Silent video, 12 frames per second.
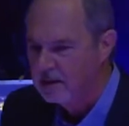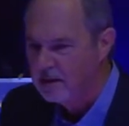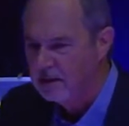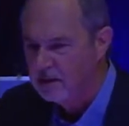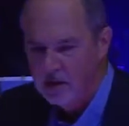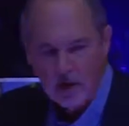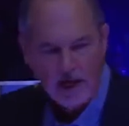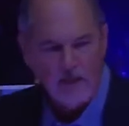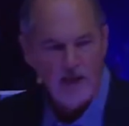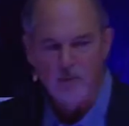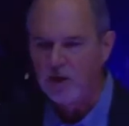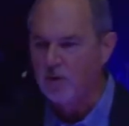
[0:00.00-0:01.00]
You know, and
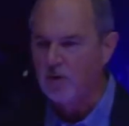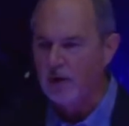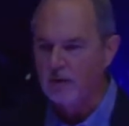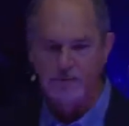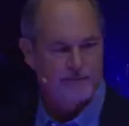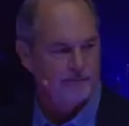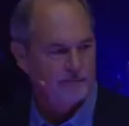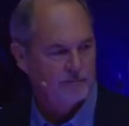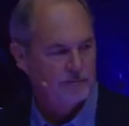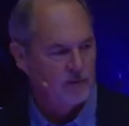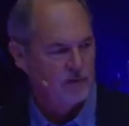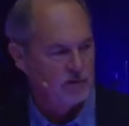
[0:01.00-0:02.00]
then we quit.
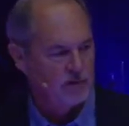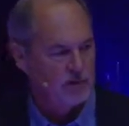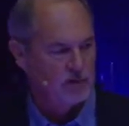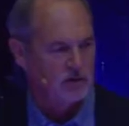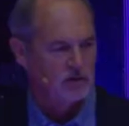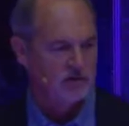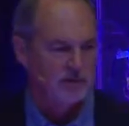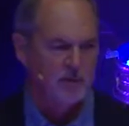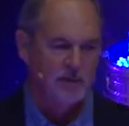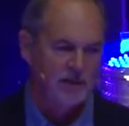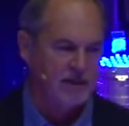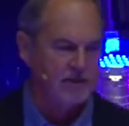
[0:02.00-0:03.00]
We go to church and
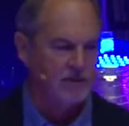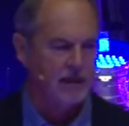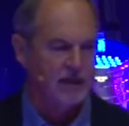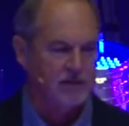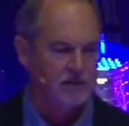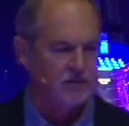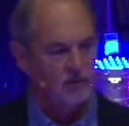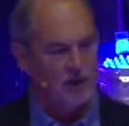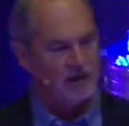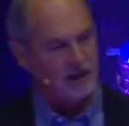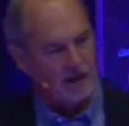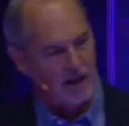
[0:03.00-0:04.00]
somebody doesn't like us, don't
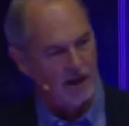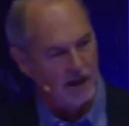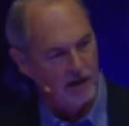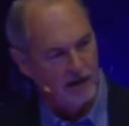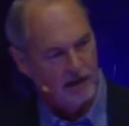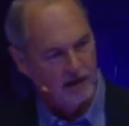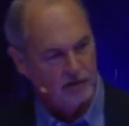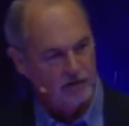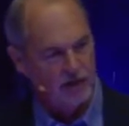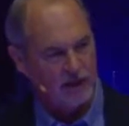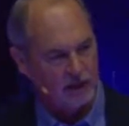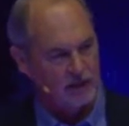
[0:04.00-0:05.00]
like your hair, they
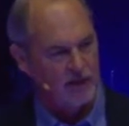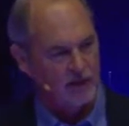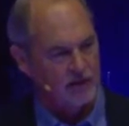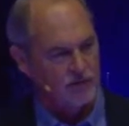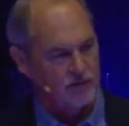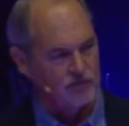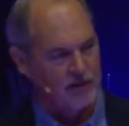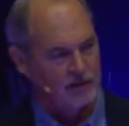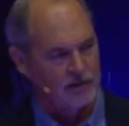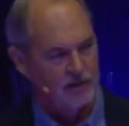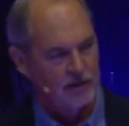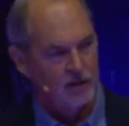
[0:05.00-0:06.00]
don't like the color of your
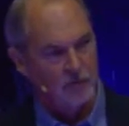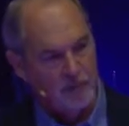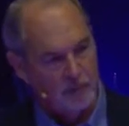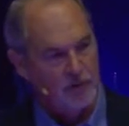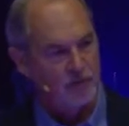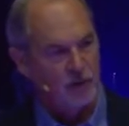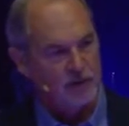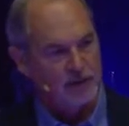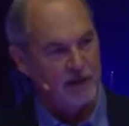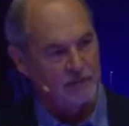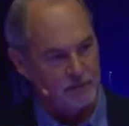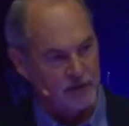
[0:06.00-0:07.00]
dress, or maybe you bought the
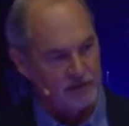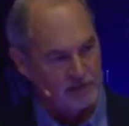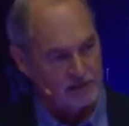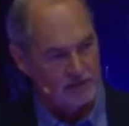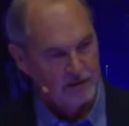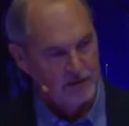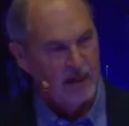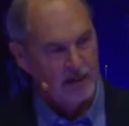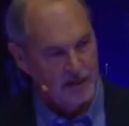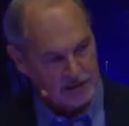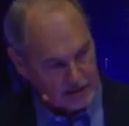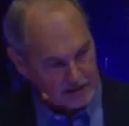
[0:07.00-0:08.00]
same dress,
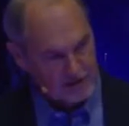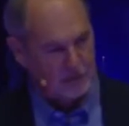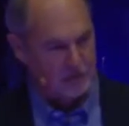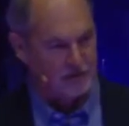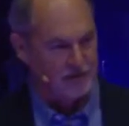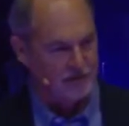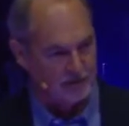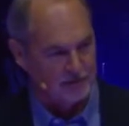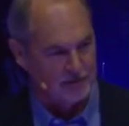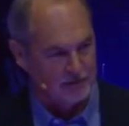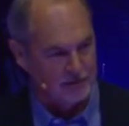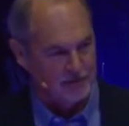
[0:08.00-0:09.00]
and they say something to you,
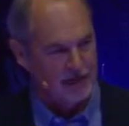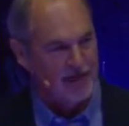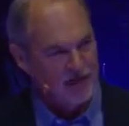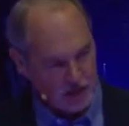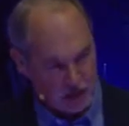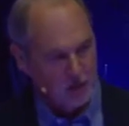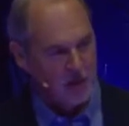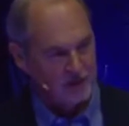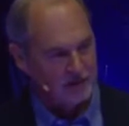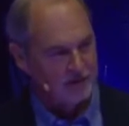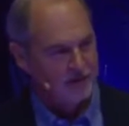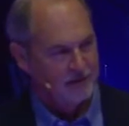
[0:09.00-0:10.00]
and then you quit
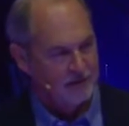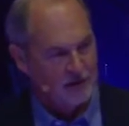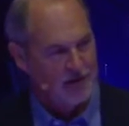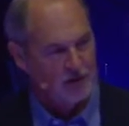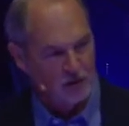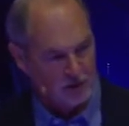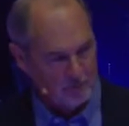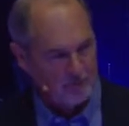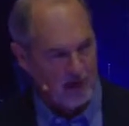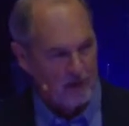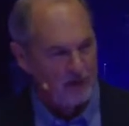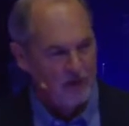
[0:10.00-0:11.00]
and you don't come
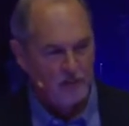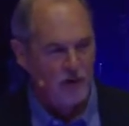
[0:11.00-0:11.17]
back.